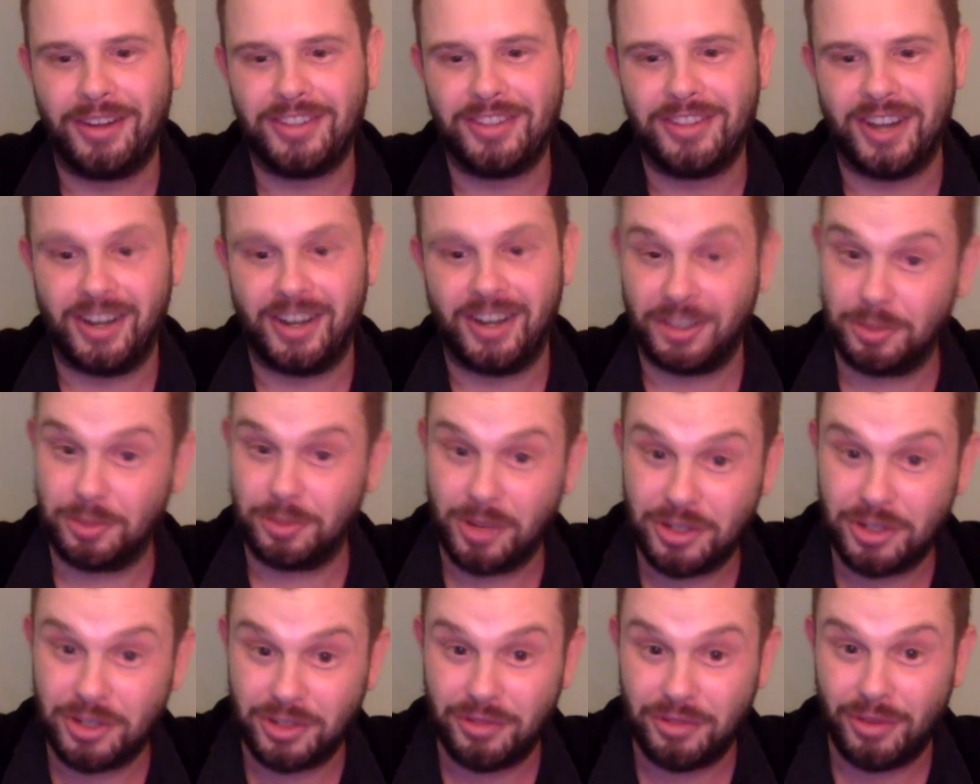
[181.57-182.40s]
signing,
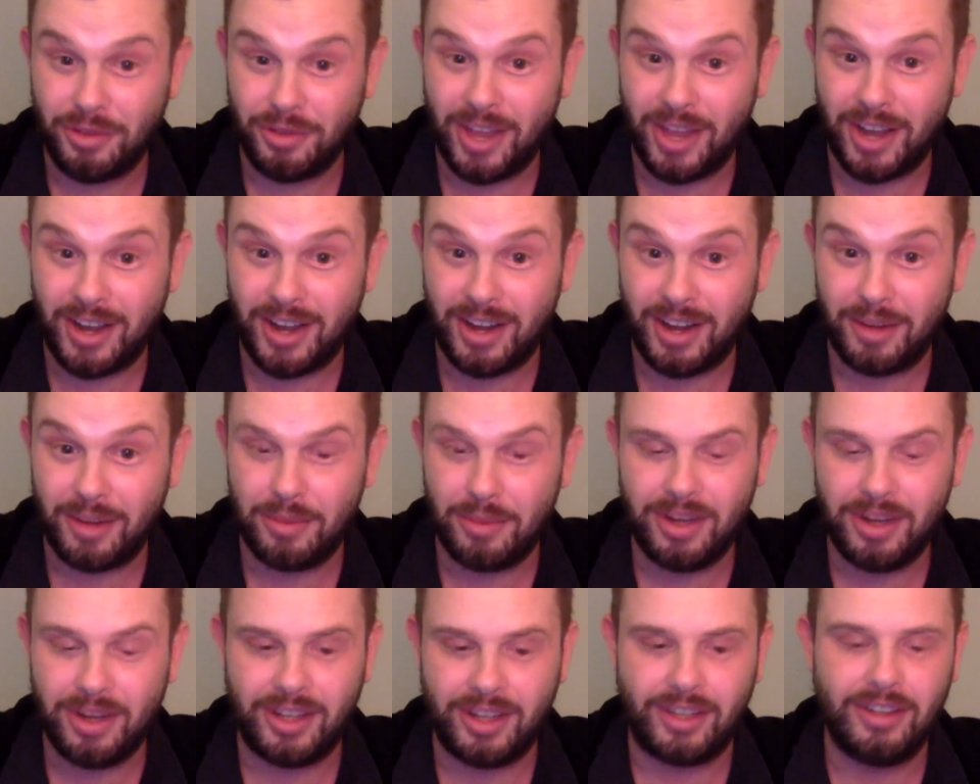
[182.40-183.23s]
especially for that kind of
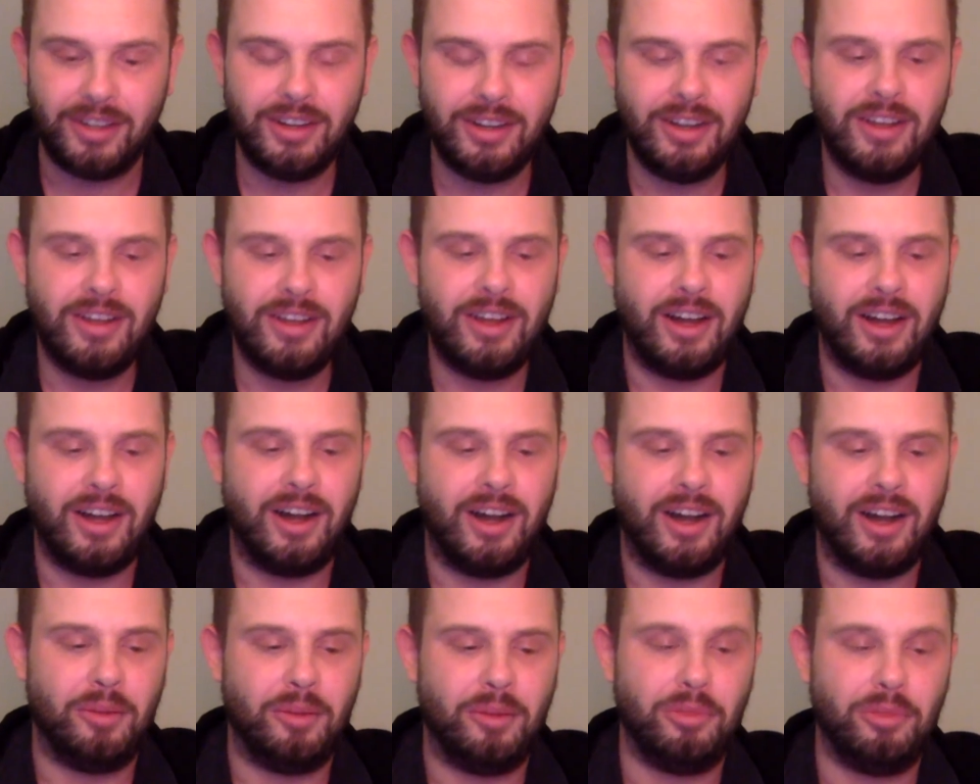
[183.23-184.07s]
money.
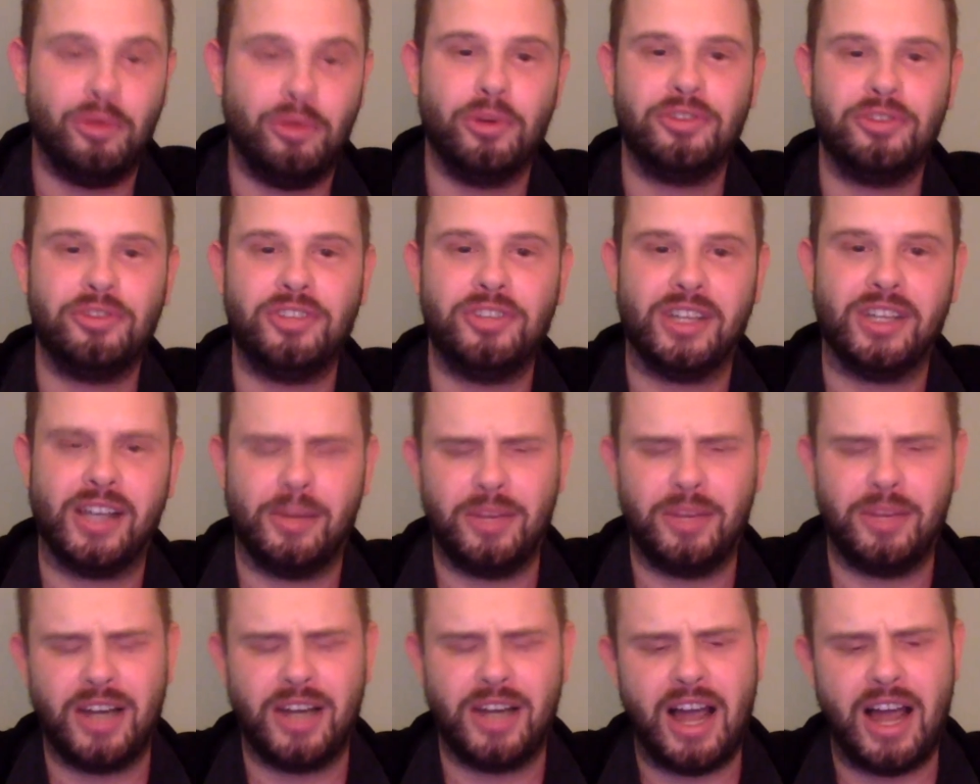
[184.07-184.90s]
But we'll see. I
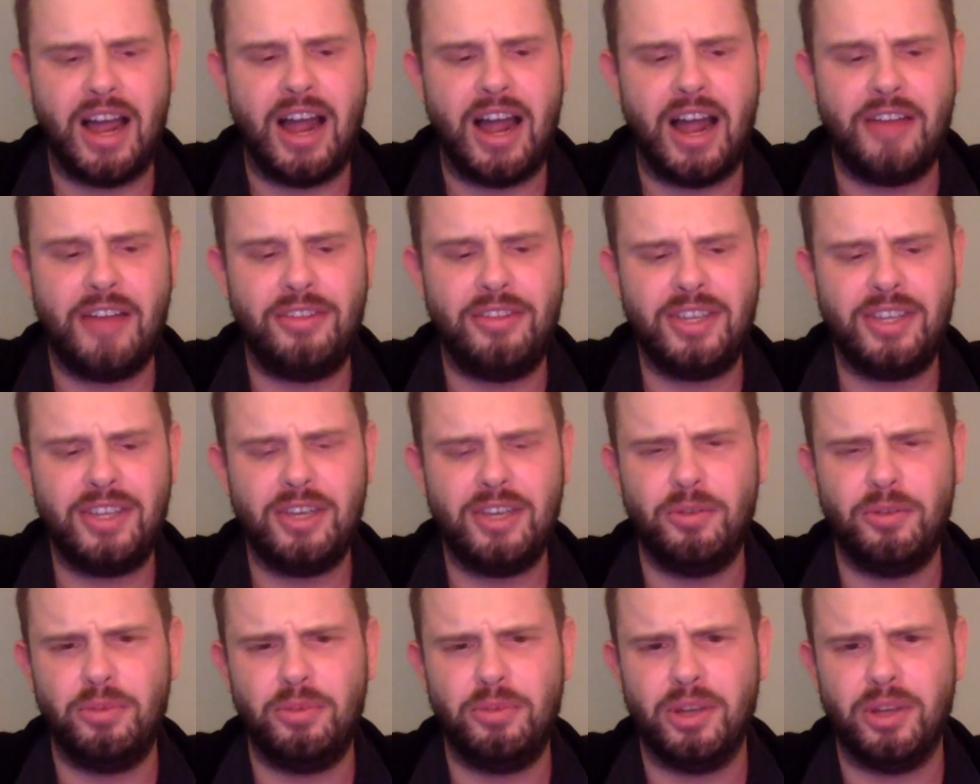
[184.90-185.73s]
mean, I think he
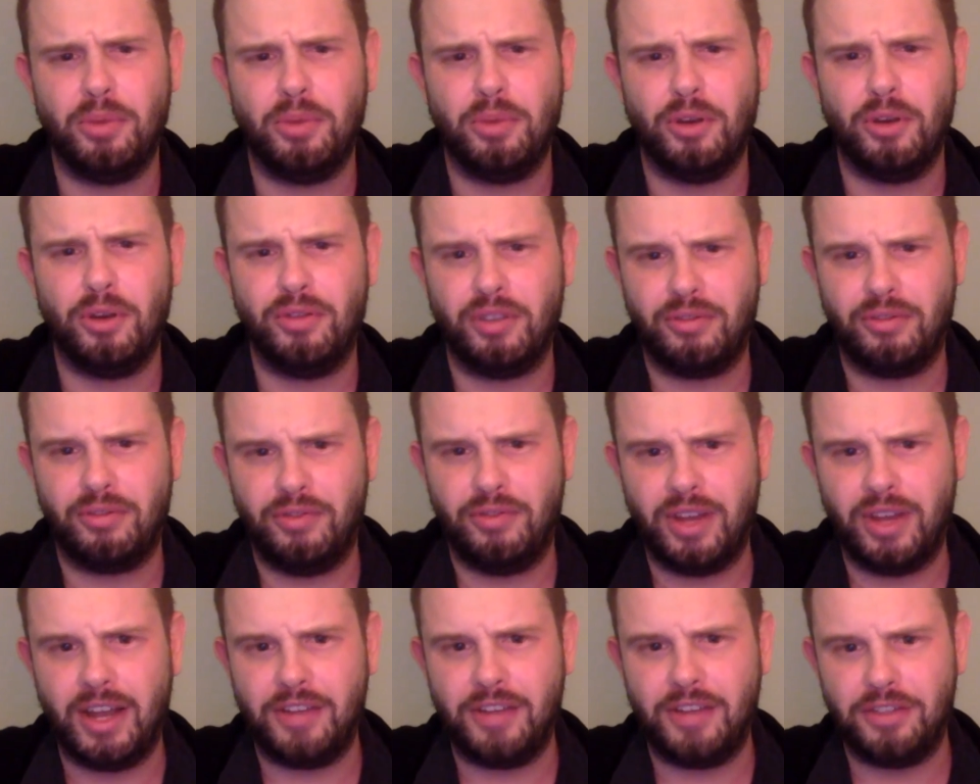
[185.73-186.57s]
would be a perfect
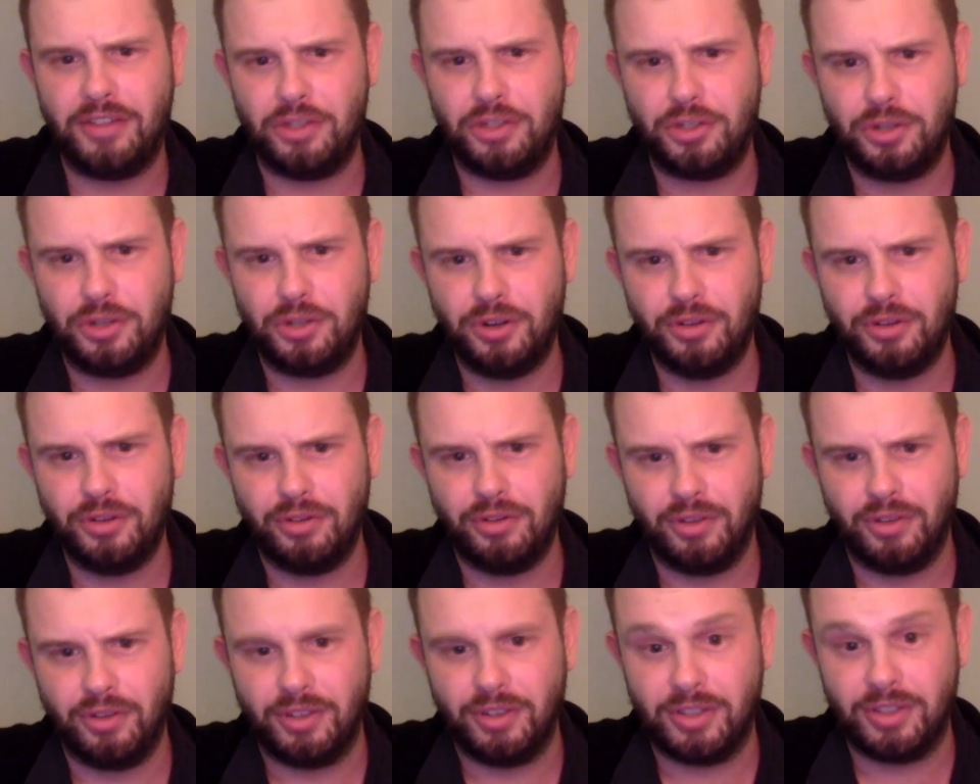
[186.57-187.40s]
fit as a shooter for the
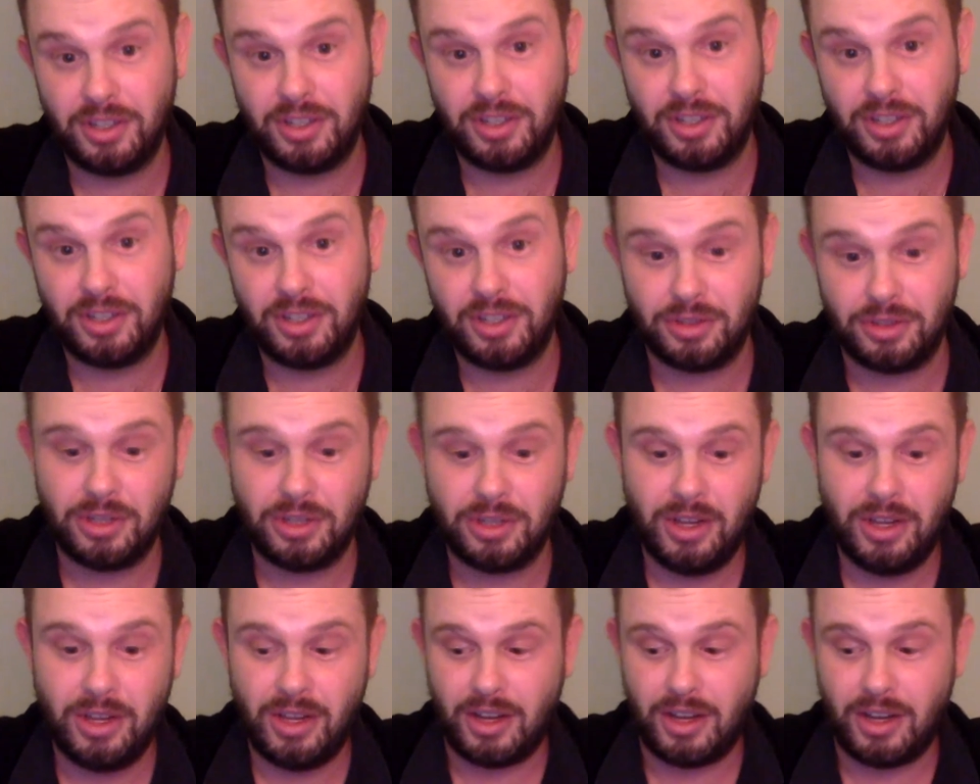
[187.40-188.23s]
Sixers,
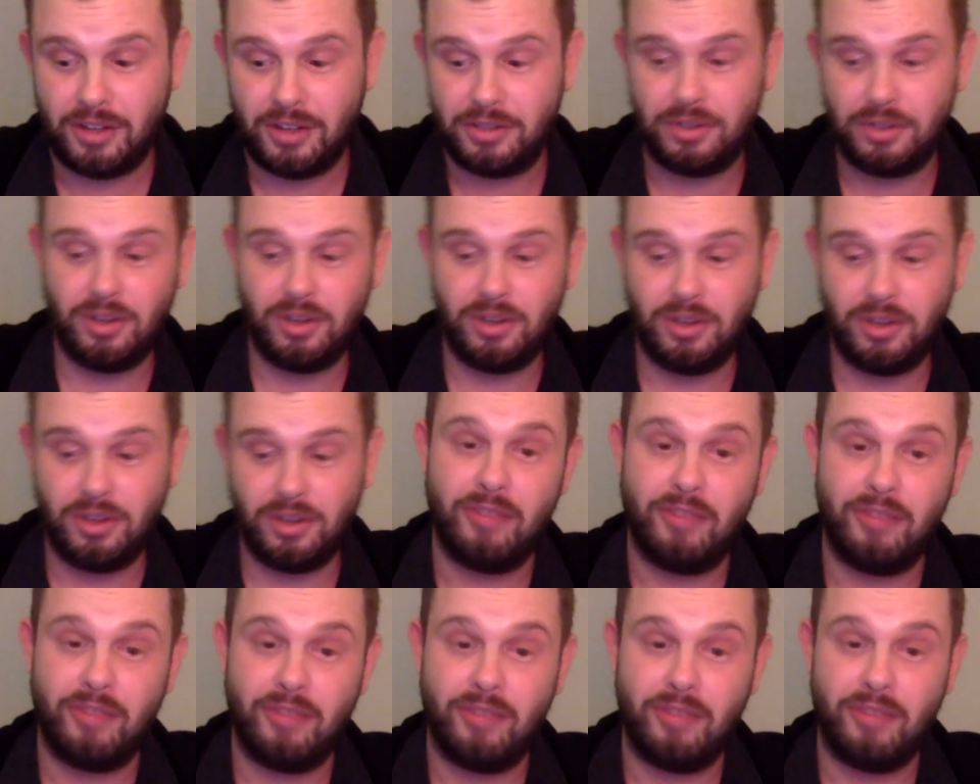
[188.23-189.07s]
considering you
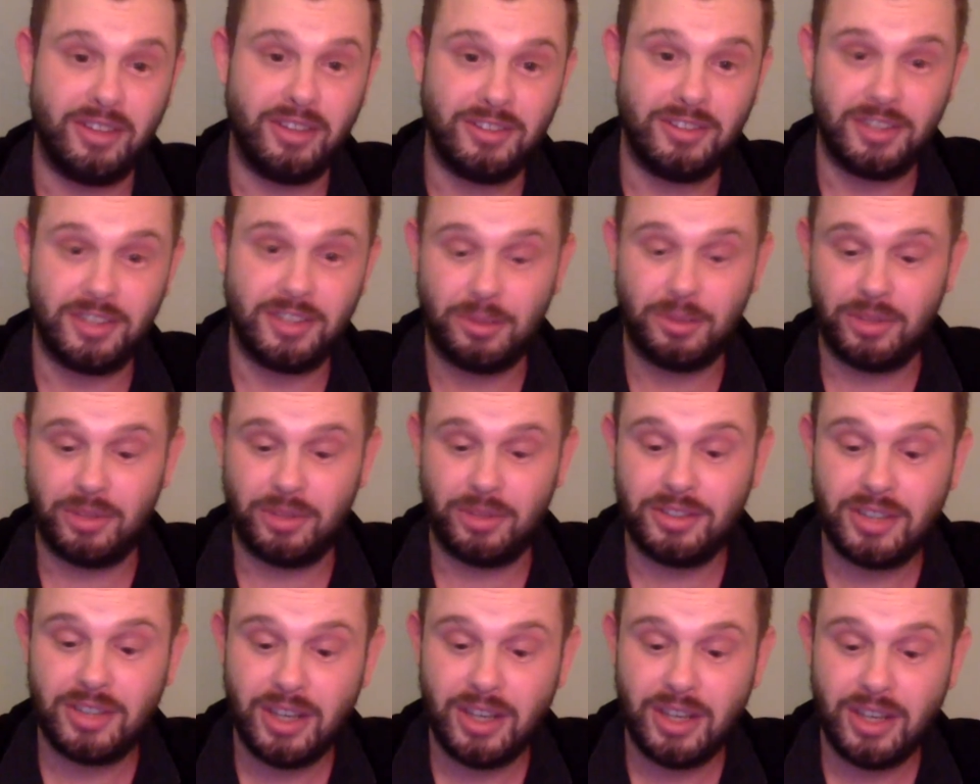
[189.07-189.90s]
have Ben
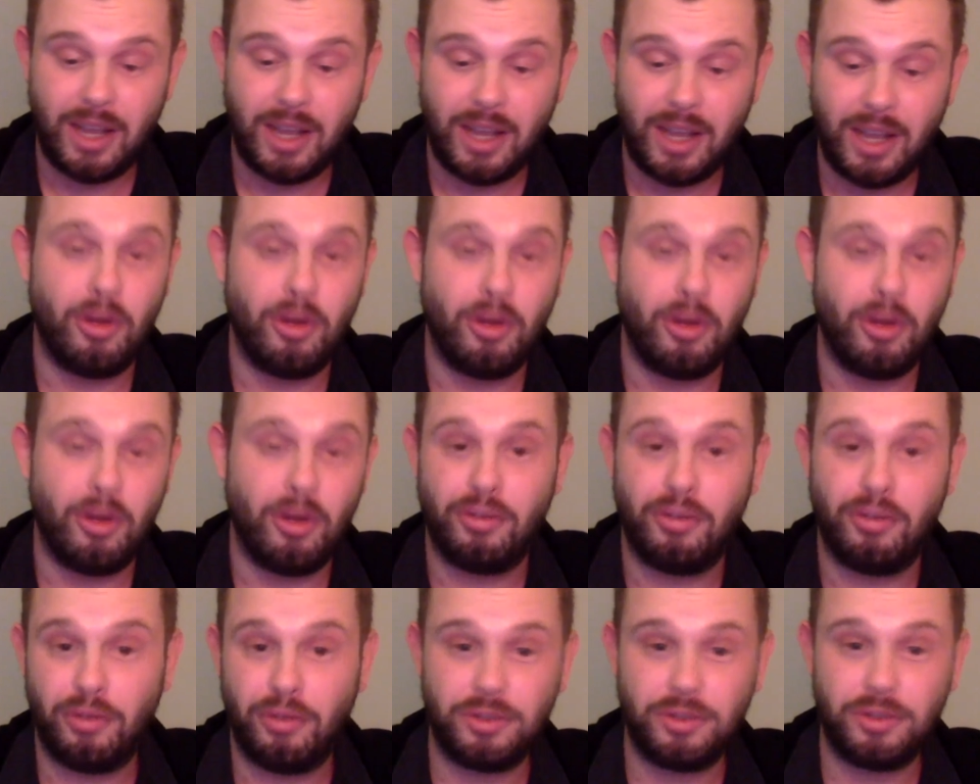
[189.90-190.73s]
Simmons and Markelle
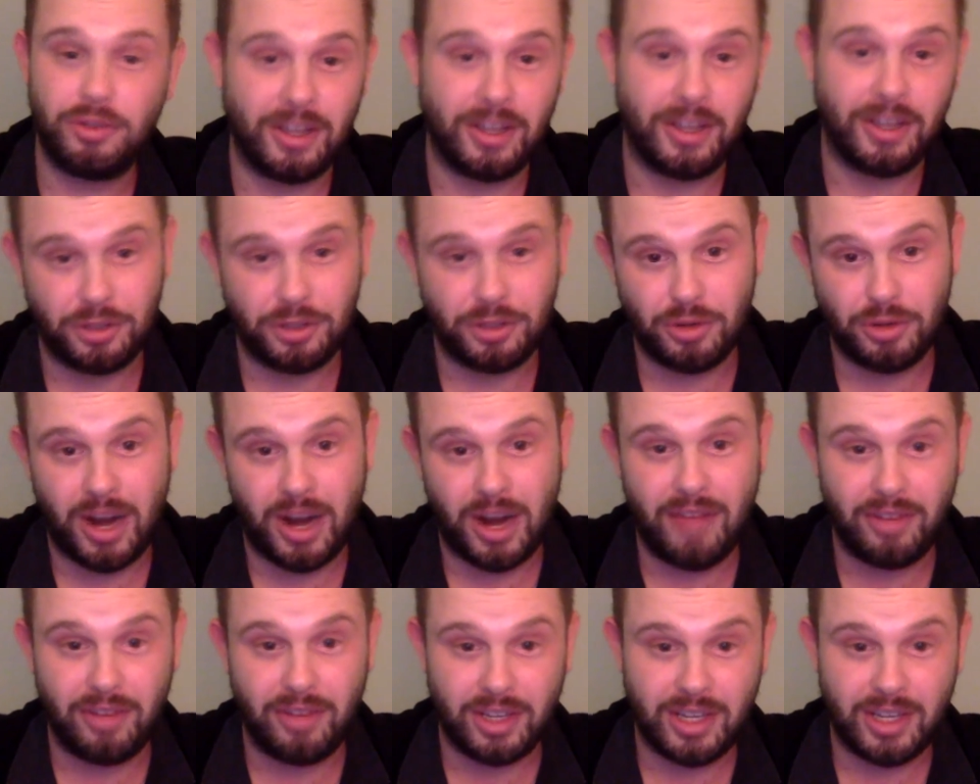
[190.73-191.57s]
Fultz. You got the
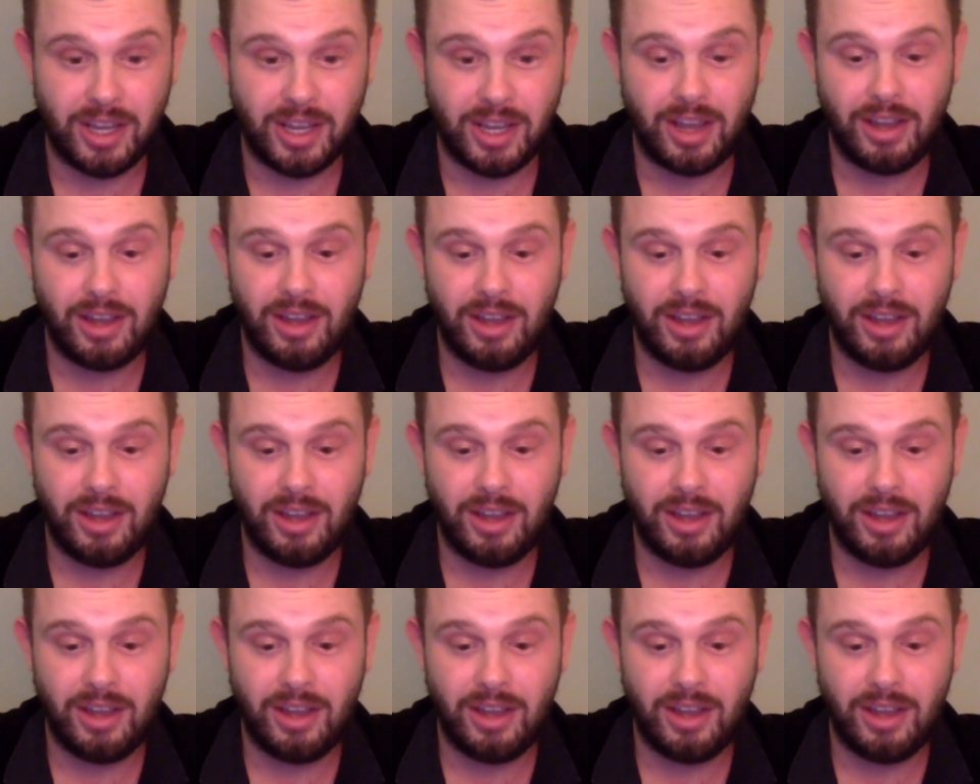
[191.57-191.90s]
driving kick.